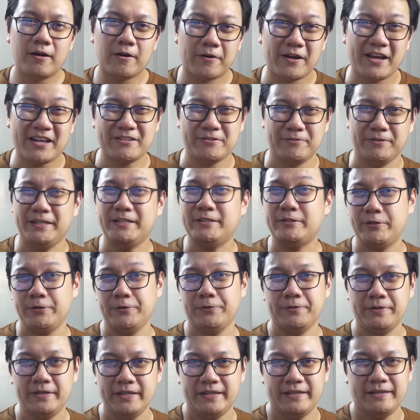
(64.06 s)
are actually
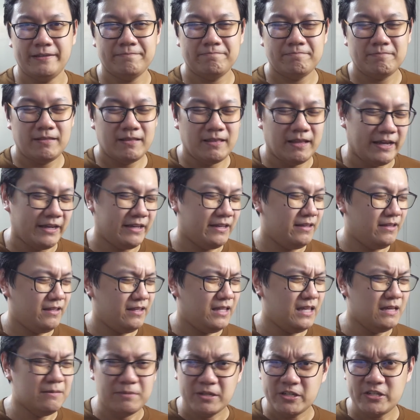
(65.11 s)
2D, like
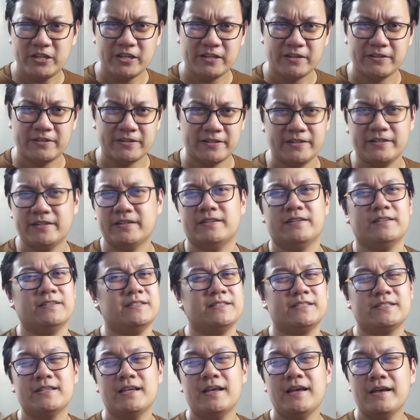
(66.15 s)
image
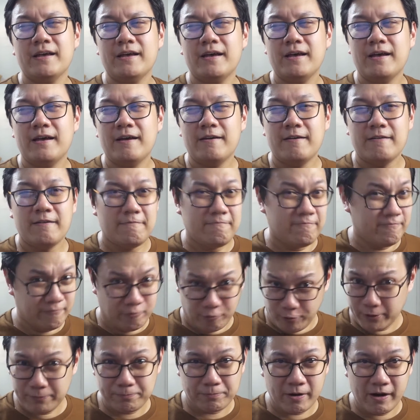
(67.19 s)
editors,
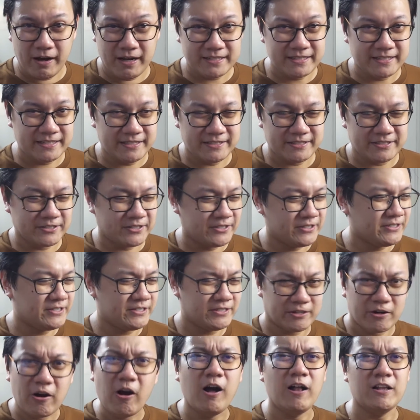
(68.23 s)
word processors,
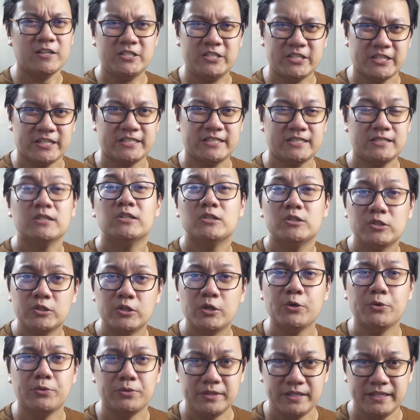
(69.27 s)
they're all just
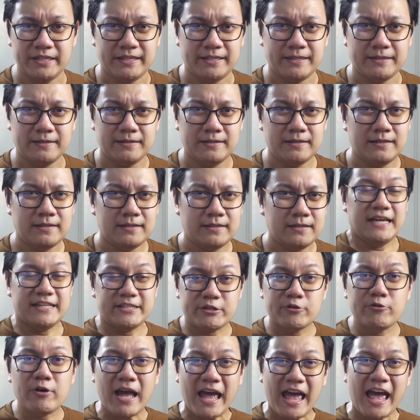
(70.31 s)
2D. And
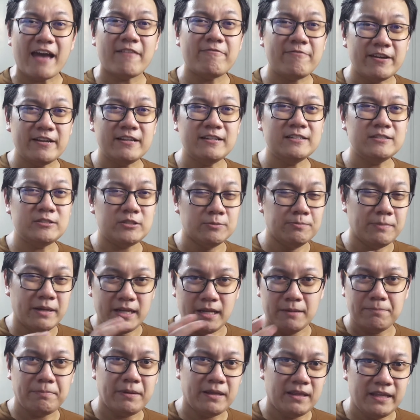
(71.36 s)
so having to
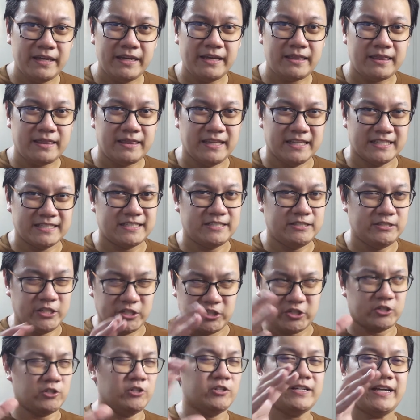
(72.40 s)
manipulate this
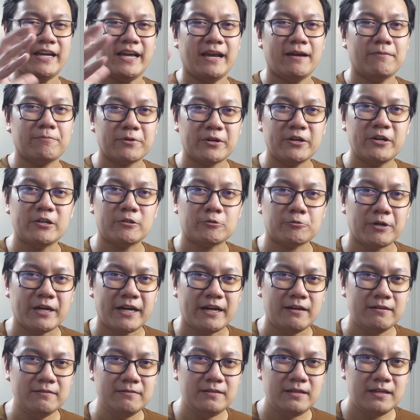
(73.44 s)
digital camera
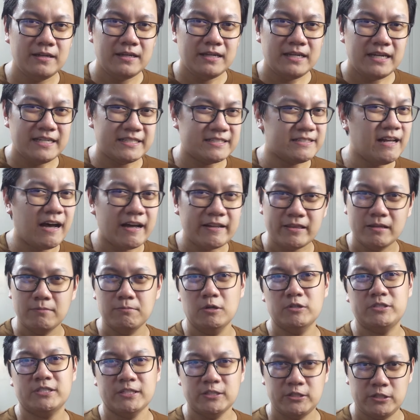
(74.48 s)
around is not the
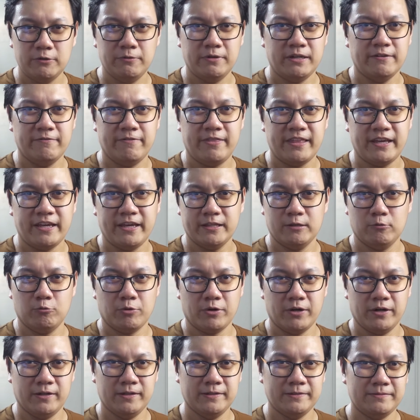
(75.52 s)
most intuitive thing in the
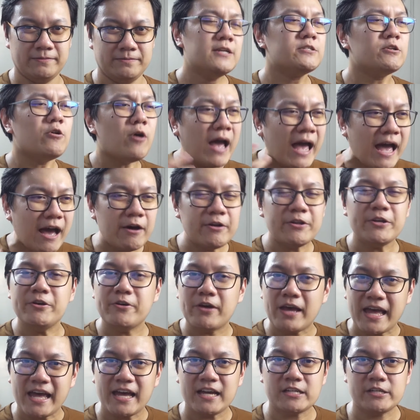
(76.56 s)
world. So how do you
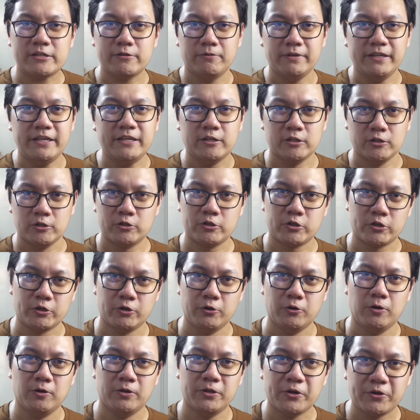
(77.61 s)
actually
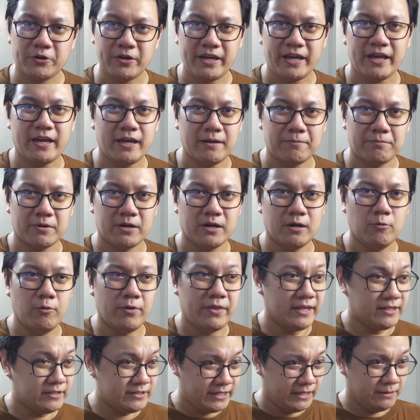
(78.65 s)
control your camera
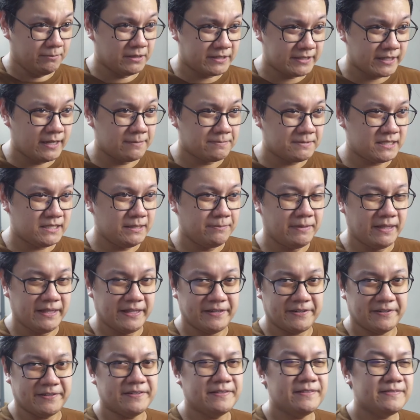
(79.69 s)
within Tabletop
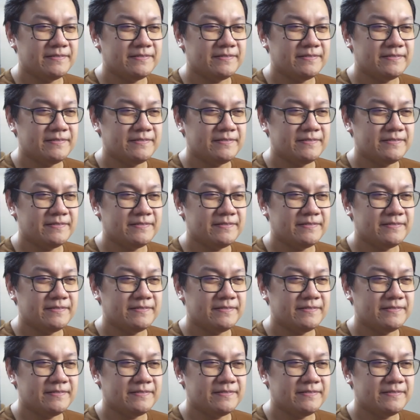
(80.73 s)
Simulator?